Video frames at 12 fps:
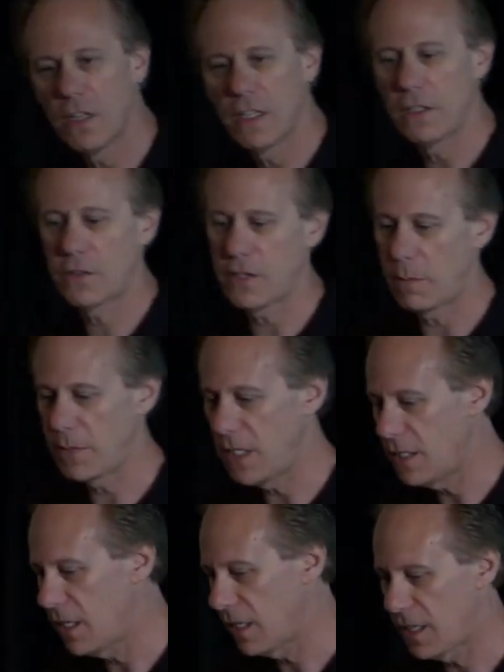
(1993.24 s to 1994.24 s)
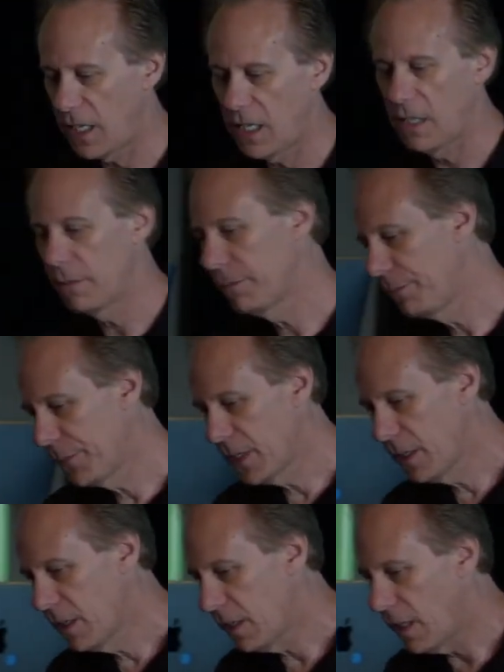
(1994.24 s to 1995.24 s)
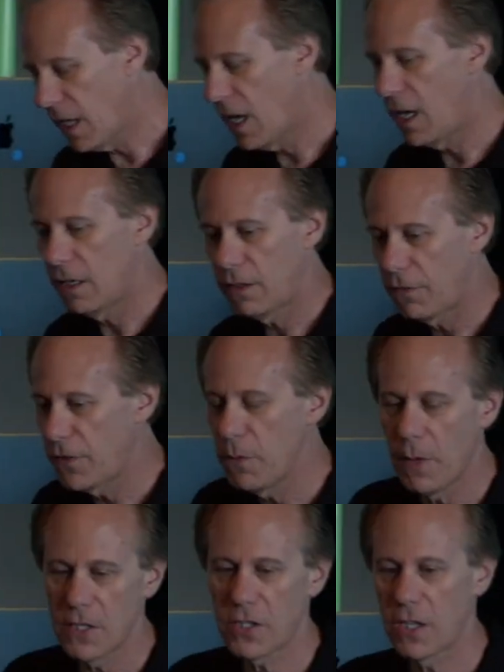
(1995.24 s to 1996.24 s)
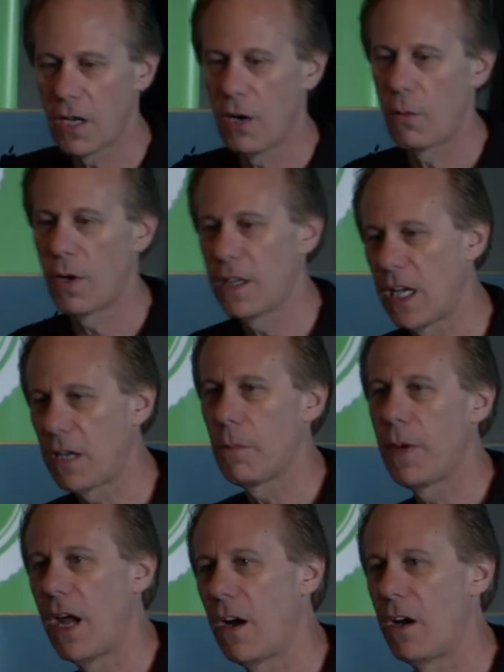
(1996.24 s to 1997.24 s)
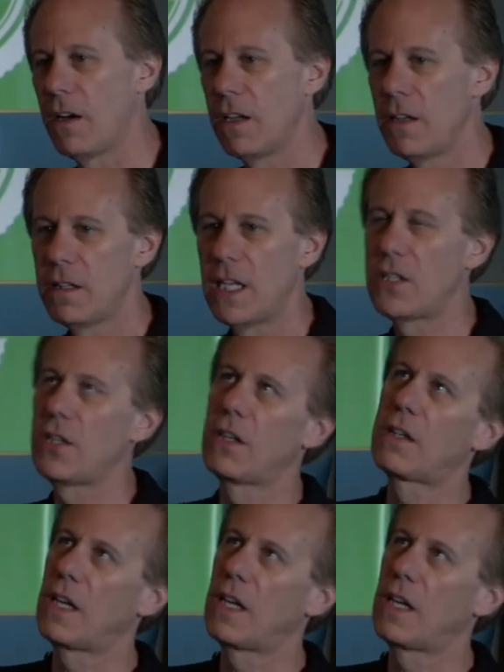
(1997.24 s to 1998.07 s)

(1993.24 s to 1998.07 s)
this. SEMPTE did a thing a few months ago where they took,